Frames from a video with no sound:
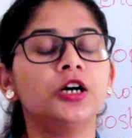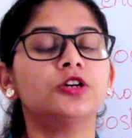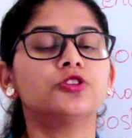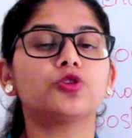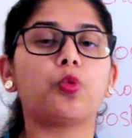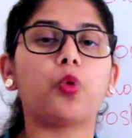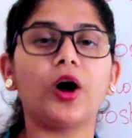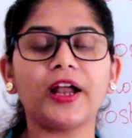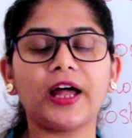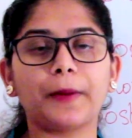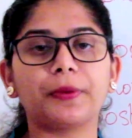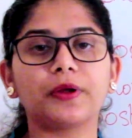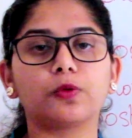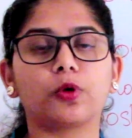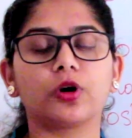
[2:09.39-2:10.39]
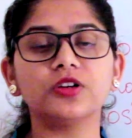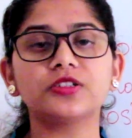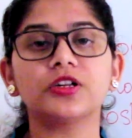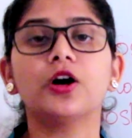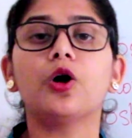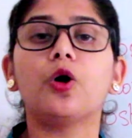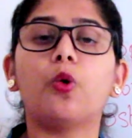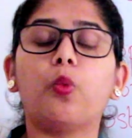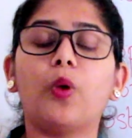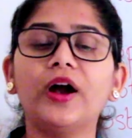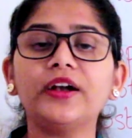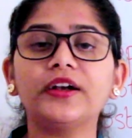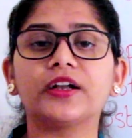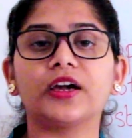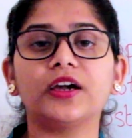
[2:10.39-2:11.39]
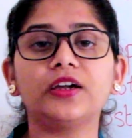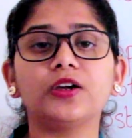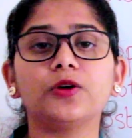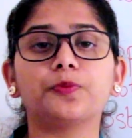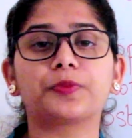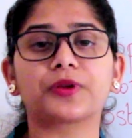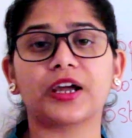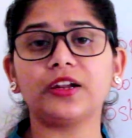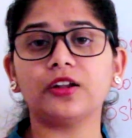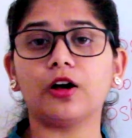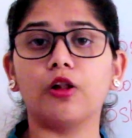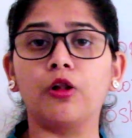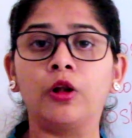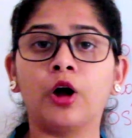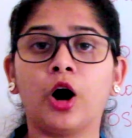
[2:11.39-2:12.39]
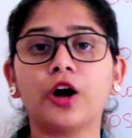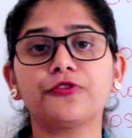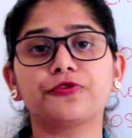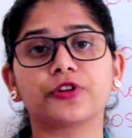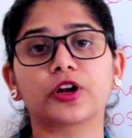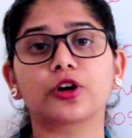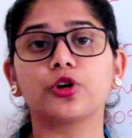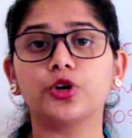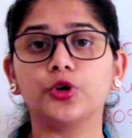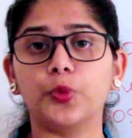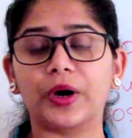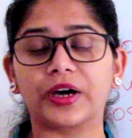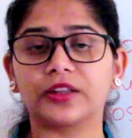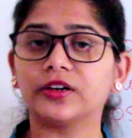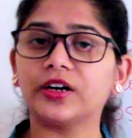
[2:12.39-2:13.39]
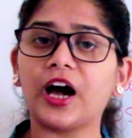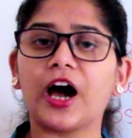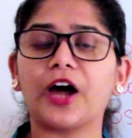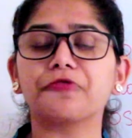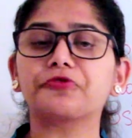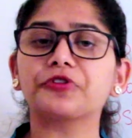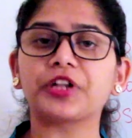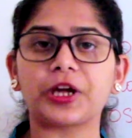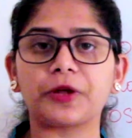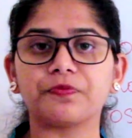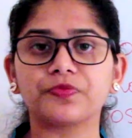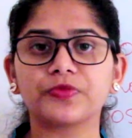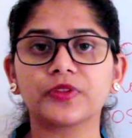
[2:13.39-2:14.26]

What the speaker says: So what happened was, one day he prayed a lot for a good weather and for rain.